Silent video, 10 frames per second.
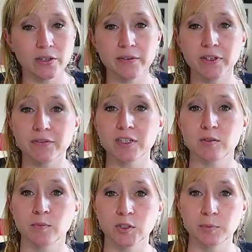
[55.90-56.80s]
they've given
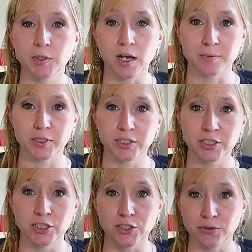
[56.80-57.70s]
us multiple options
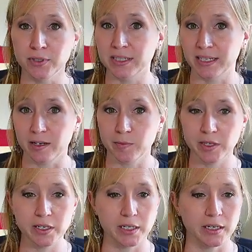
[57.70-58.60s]
to do the same
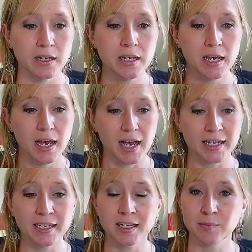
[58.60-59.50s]
thing. I
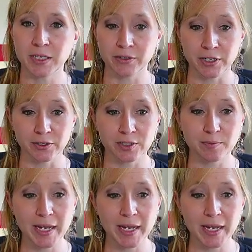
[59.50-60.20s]
can come down here to my